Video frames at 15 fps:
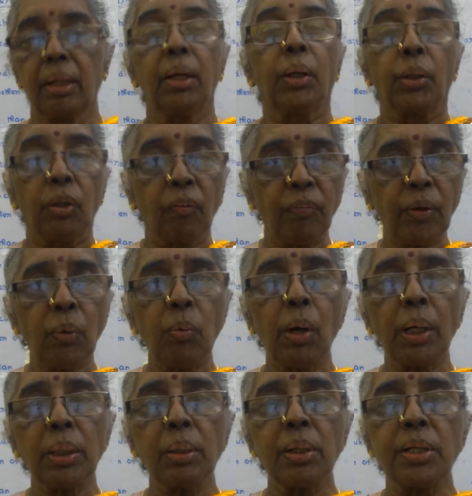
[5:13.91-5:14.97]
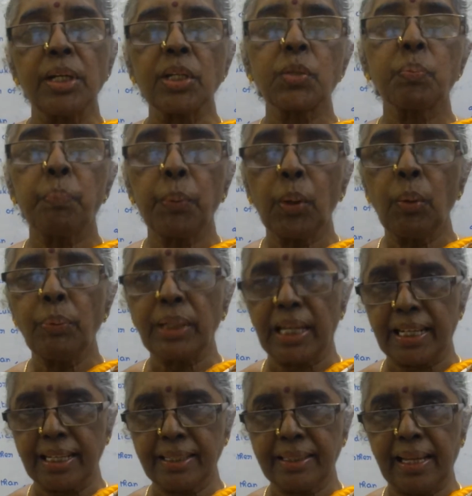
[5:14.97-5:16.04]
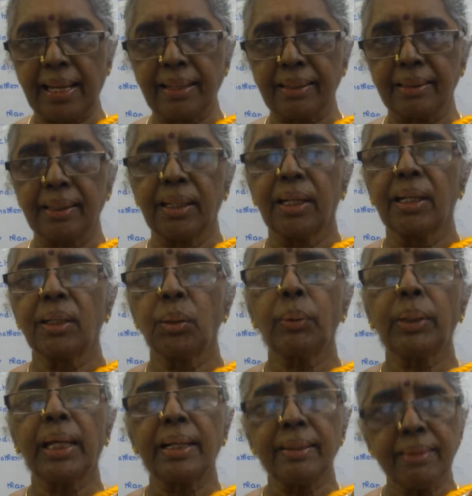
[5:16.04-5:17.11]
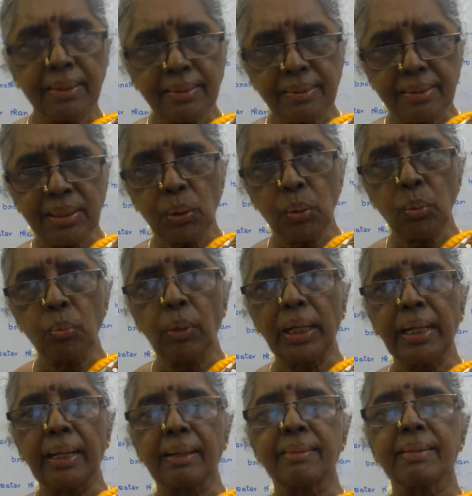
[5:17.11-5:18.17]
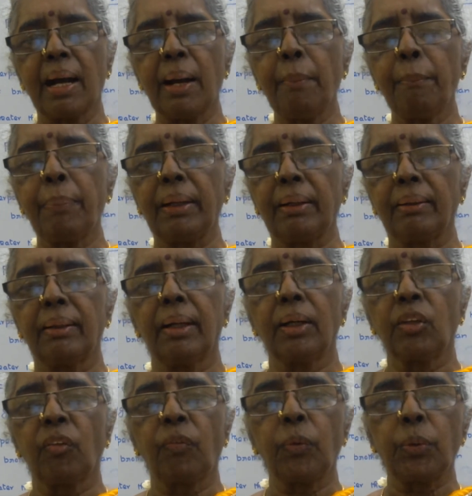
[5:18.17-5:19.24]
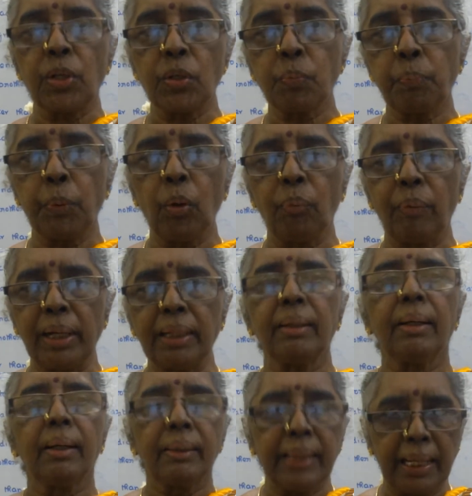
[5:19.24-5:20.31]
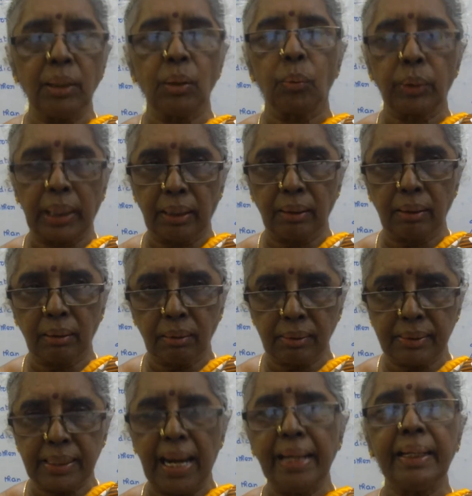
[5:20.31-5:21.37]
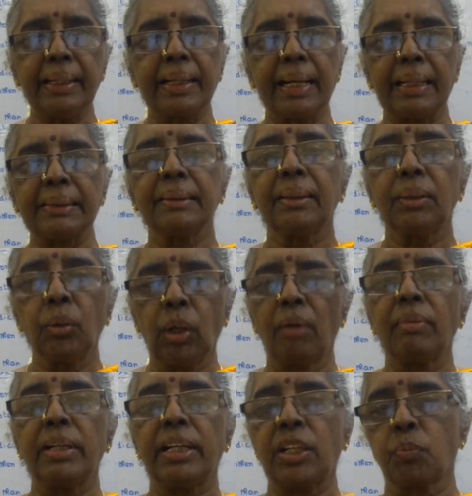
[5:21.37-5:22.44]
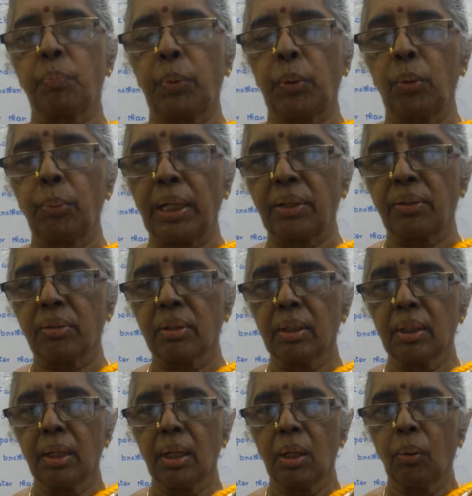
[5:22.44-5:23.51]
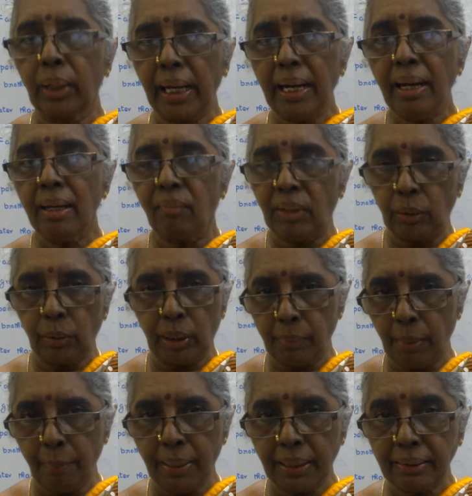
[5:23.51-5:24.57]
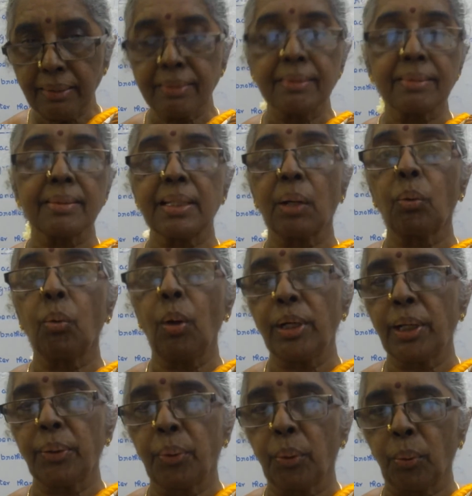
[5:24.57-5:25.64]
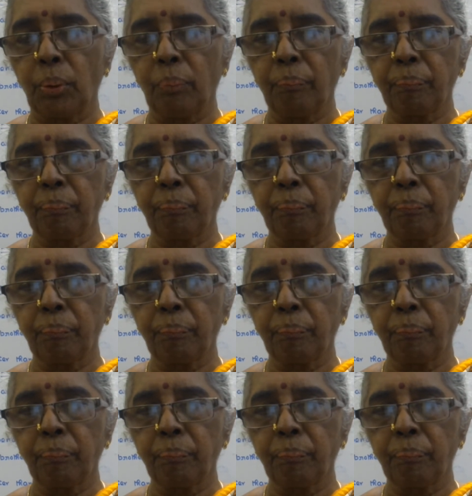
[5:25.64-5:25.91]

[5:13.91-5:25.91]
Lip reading: If you want to disprove anything, you can just give one example. If you disprove it, then you can take it as you have disproved it. Okay? Will you remember this? This is a golden rule.